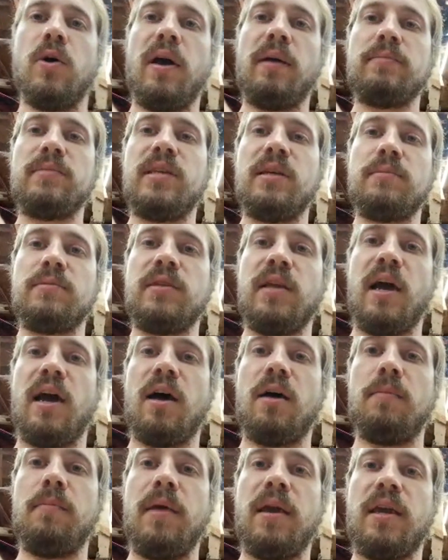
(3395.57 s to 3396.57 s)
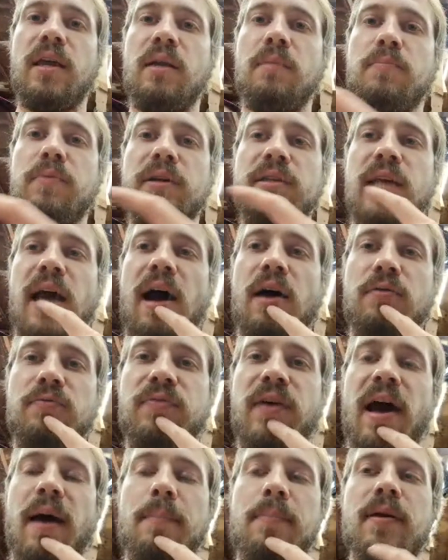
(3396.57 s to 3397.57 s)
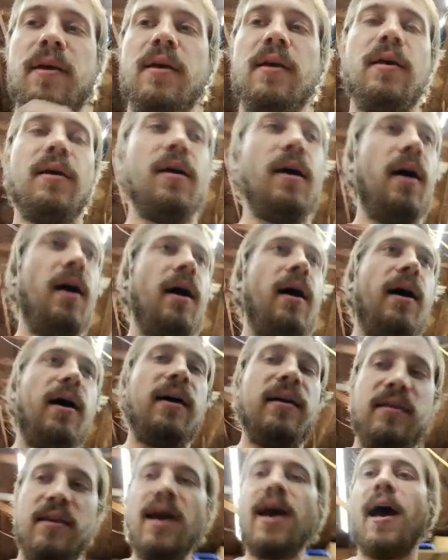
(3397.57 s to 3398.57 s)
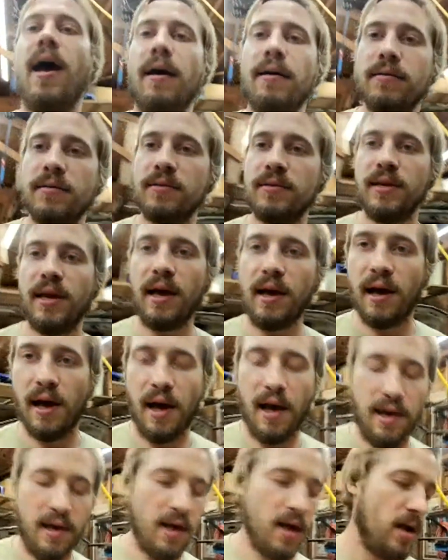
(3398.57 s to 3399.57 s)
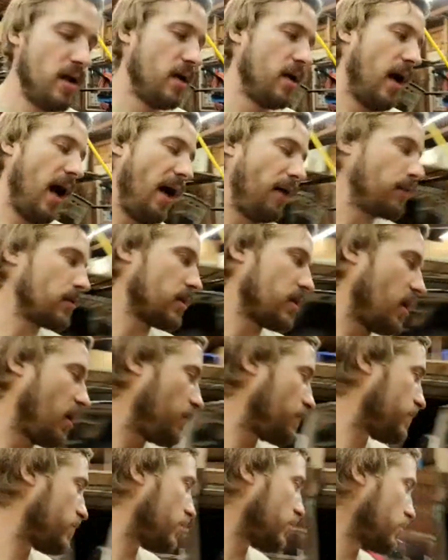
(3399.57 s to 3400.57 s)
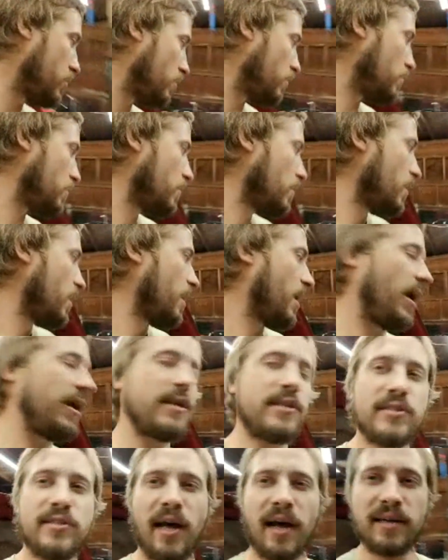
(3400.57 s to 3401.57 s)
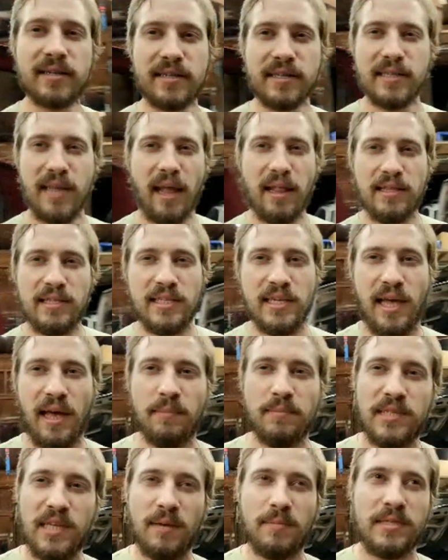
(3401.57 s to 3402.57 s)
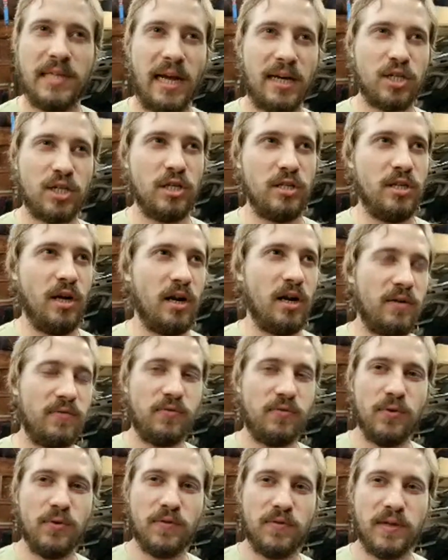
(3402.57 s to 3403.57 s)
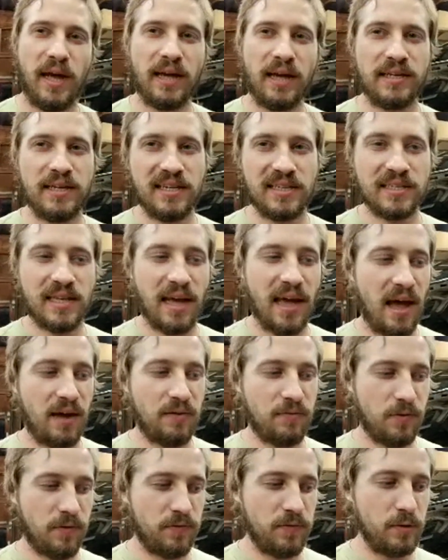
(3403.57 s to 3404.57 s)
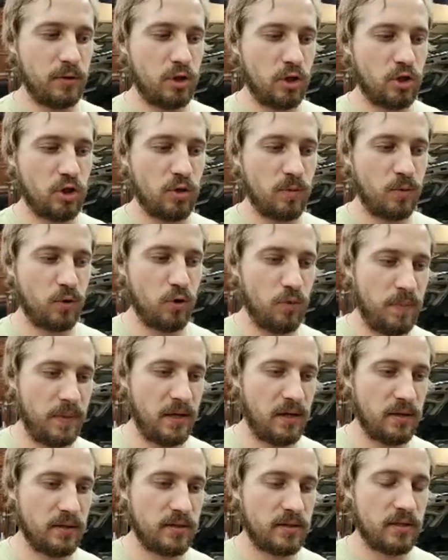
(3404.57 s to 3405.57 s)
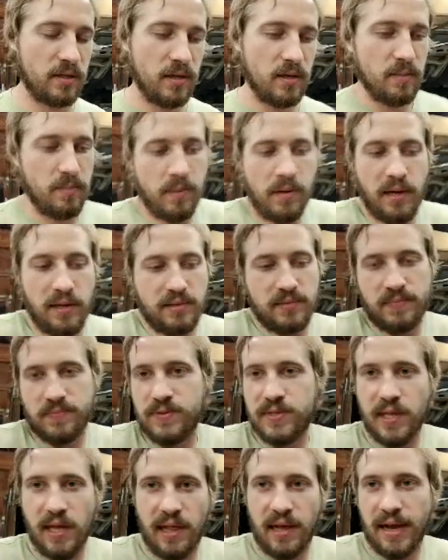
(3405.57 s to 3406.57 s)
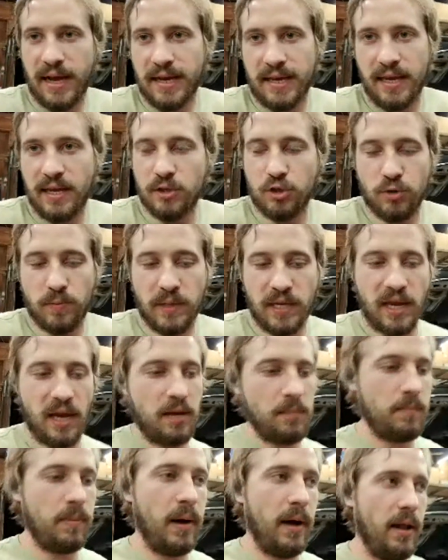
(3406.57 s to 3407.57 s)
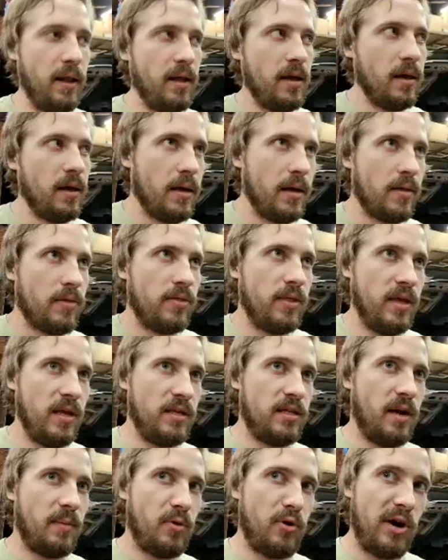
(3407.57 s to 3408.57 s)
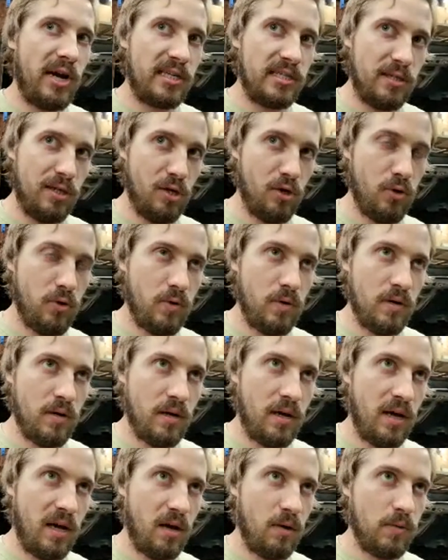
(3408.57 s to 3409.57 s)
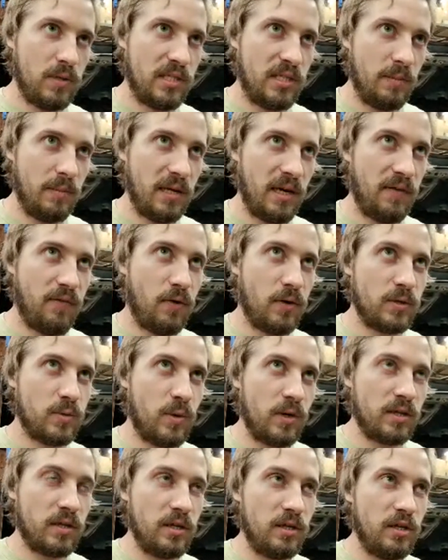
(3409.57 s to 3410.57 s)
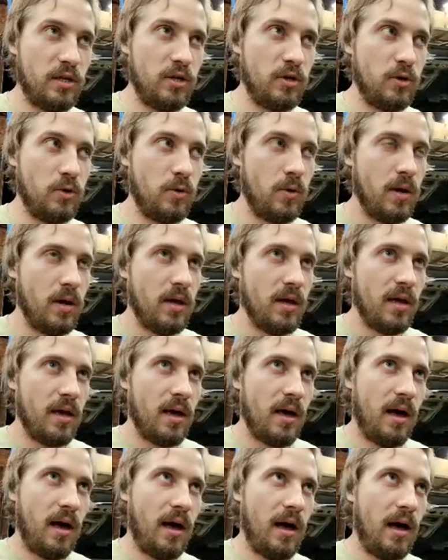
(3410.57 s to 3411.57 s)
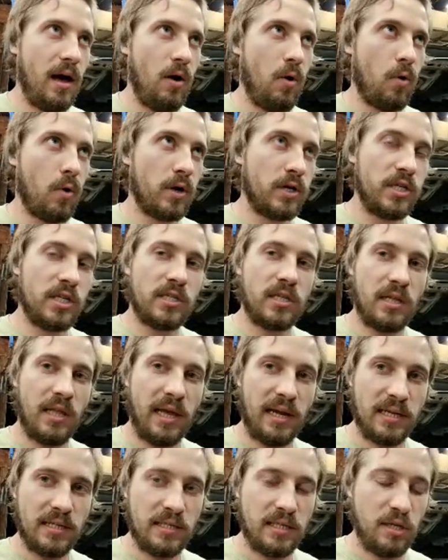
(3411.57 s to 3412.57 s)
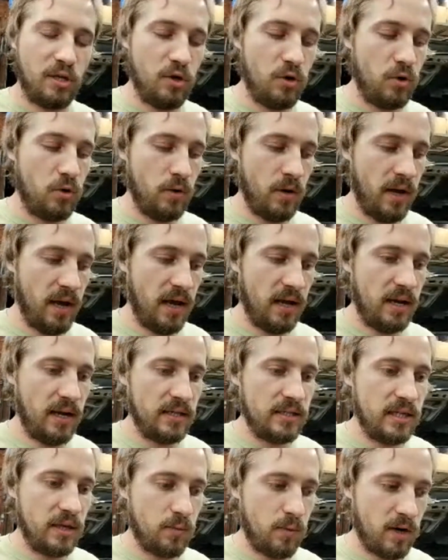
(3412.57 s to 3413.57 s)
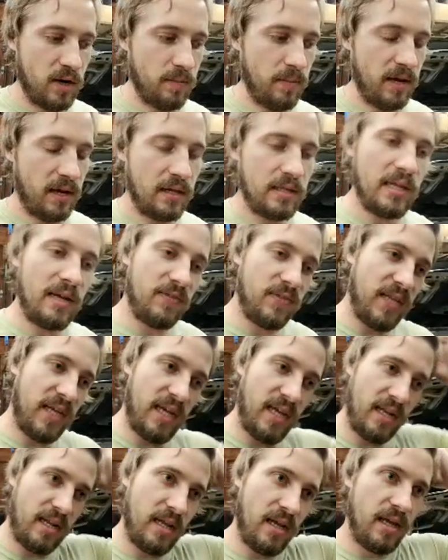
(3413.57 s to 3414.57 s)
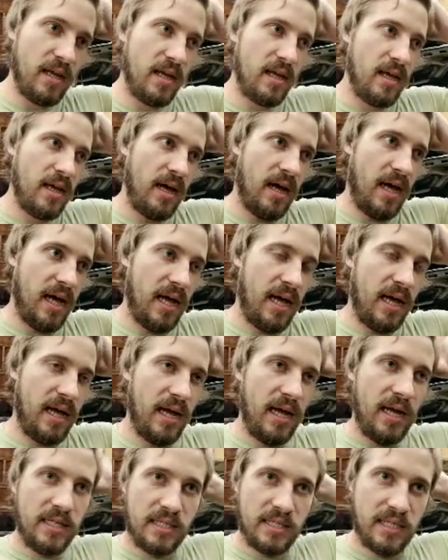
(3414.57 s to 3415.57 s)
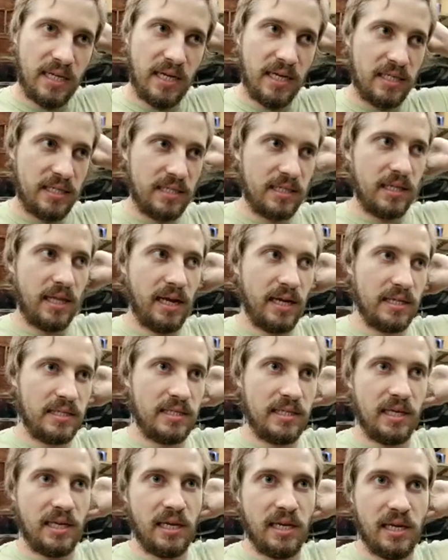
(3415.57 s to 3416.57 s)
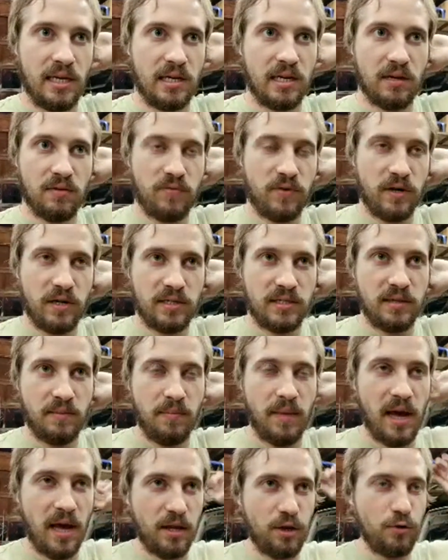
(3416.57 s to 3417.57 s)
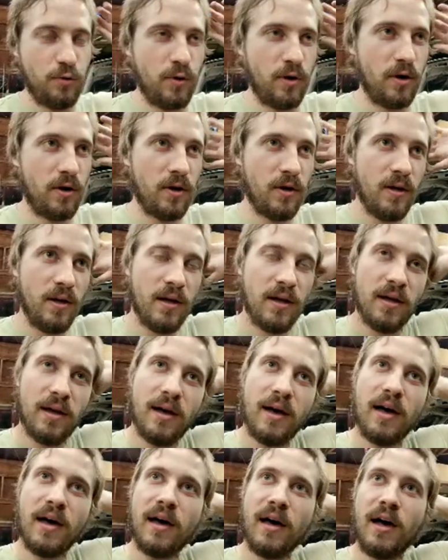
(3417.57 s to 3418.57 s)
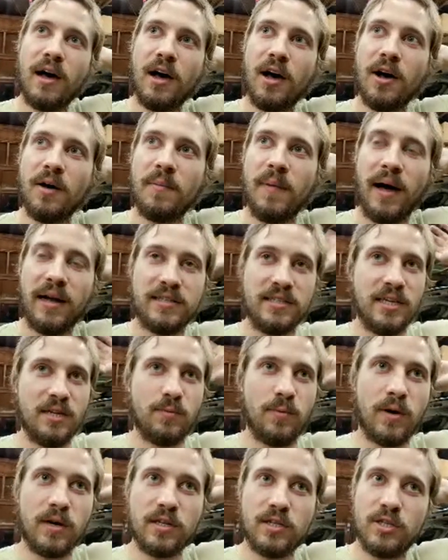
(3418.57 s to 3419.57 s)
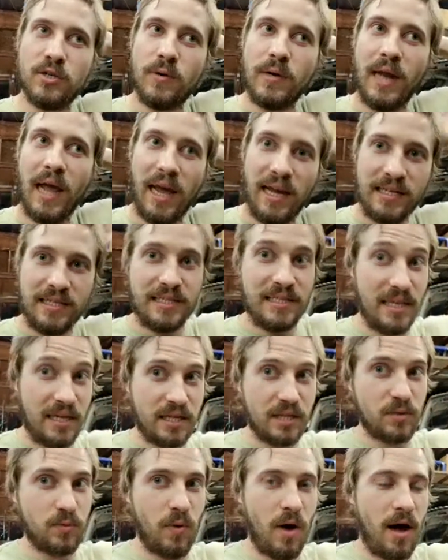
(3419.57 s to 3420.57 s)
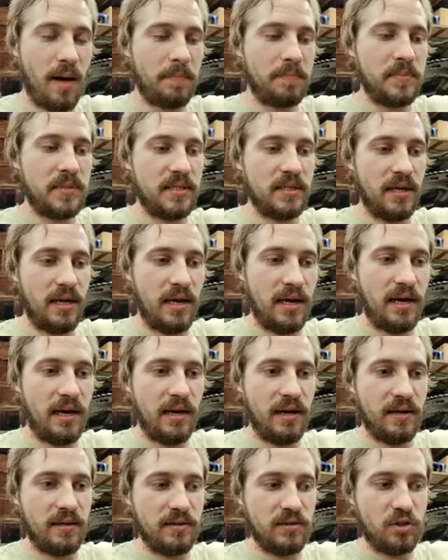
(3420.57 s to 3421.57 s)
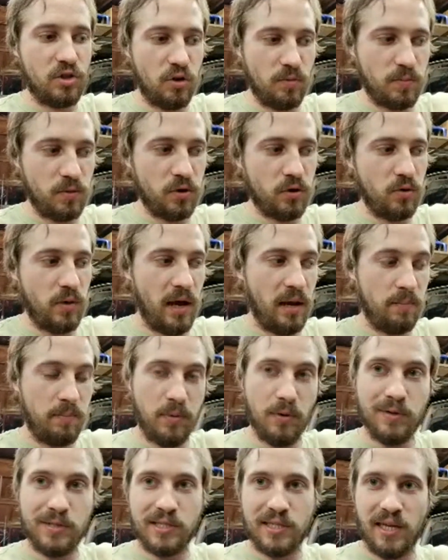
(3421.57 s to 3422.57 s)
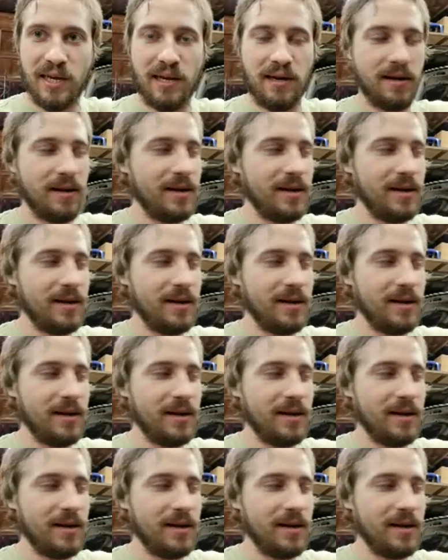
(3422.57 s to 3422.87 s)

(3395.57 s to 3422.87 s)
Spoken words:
MCM style, making Impreza outfap. Yeah. I would love to. Kind of sucks because MCM has actually done a few of the ideas I had for future Subaru builds, but it's not like I can't do them again. But the WRX Ute was something I've always wanted to do, or just a Legacy Ute, and I did want to make a lifted H6 Legacy converted to manual. I did want to do an H6 swapped Subaru and boost it.